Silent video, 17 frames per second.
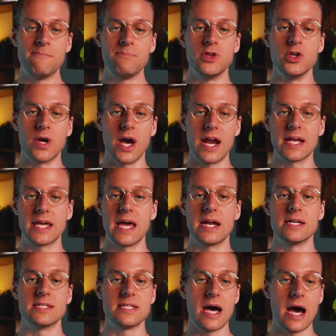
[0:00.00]
you got to get
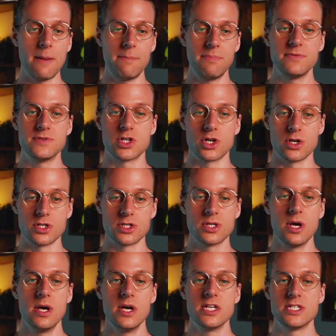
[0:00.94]
a top of search
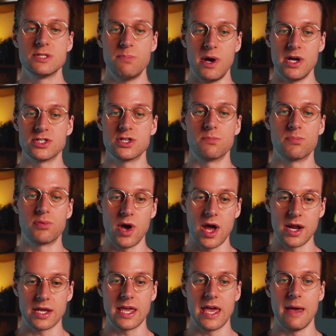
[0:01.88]
sponsored
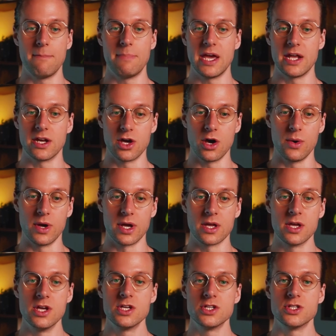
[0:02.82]
product campaign going
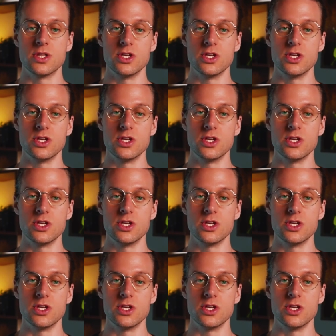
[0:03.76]
so that